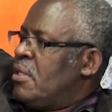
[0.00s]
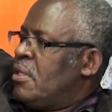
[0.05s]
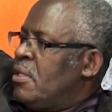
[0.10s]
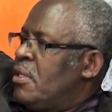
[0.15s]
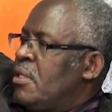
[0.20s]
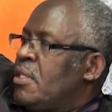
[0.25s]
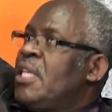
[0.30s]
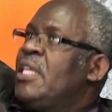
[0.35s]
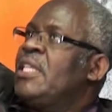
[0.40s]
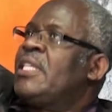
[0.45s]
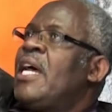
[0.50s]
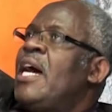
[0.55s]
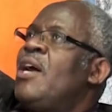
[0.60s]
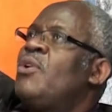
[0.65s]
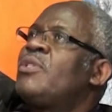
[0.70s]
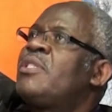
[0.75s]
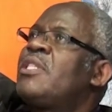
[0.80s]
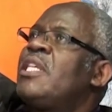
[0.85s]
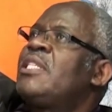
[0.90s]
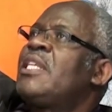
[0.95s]
this
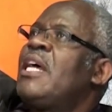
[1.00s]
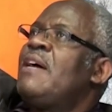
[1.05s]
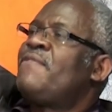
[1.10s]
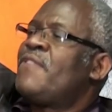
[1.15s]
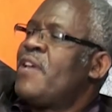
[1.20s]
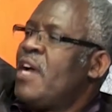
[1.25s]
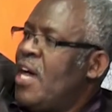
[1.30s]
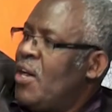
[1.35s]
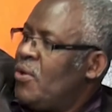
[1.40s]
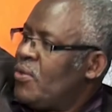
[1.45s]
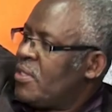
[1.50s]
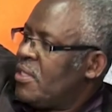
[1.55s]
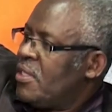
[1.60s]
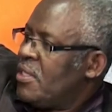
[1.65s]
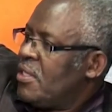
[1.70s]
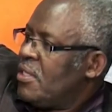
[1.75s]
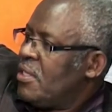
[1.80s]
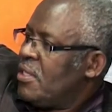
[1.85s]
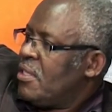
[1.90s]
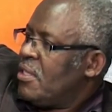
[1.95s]
house, this half your house,
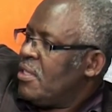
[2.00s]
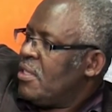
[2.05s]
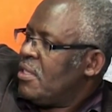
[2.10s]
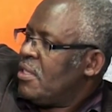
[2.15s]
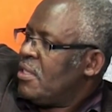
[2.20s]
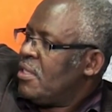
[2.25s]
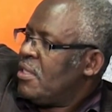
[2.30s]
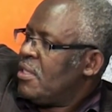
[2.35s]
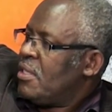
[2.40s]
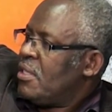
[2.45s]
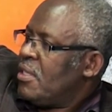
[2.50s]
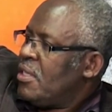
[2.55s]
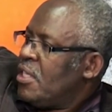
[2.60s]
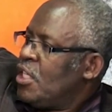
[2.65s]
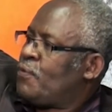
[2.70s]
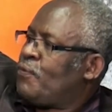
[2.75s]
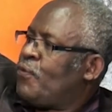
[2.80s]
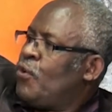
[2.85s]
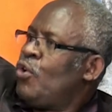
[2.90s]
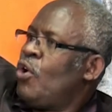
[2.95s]
is
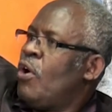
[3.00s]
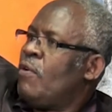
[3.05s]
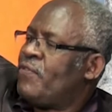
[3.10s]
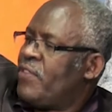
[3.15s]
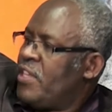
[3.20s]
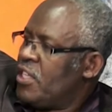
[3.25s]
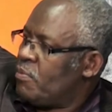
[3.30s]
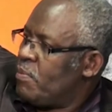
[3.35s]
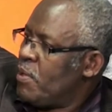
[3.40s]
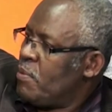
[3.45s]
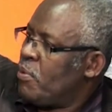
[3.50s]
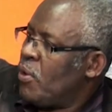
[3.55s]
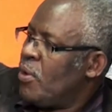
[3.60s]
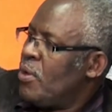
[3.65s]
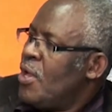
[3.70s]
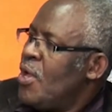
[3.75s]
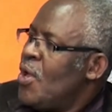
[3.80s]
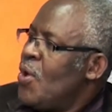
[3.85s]
full of these people.